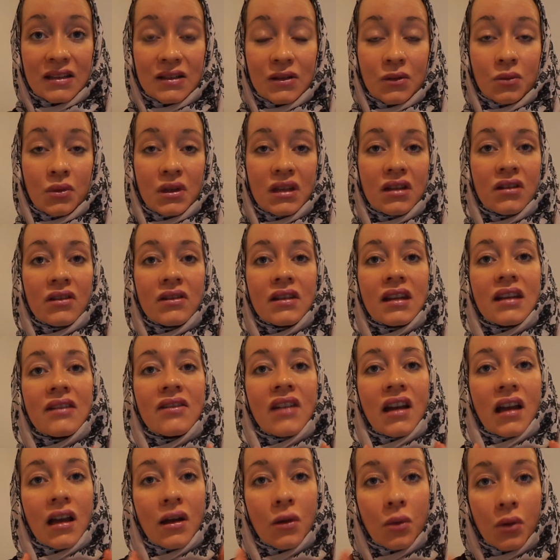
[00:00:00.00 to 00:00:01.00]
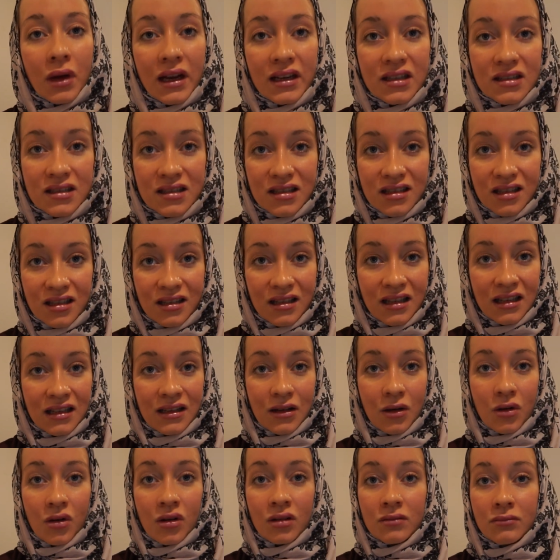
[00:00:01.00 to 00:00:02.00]
So we don't even questioning the
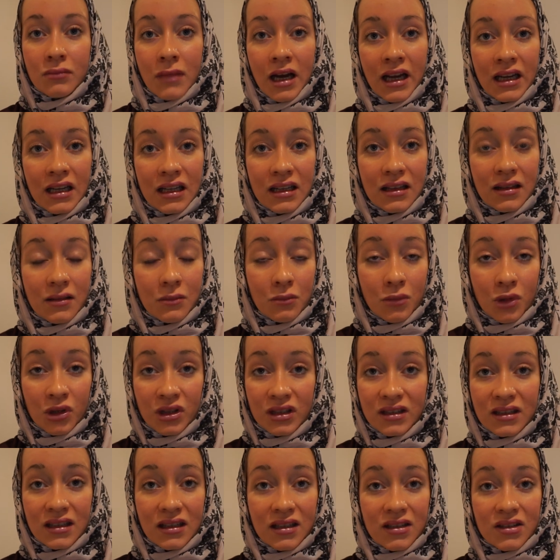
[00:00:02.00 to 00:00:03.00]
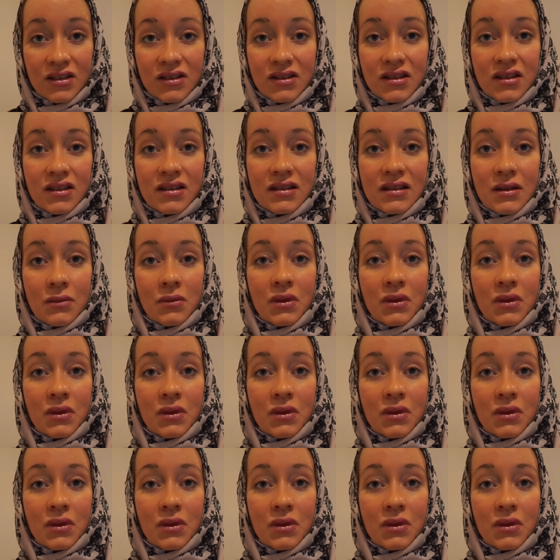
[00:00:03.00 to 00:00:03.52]
whole monetary system.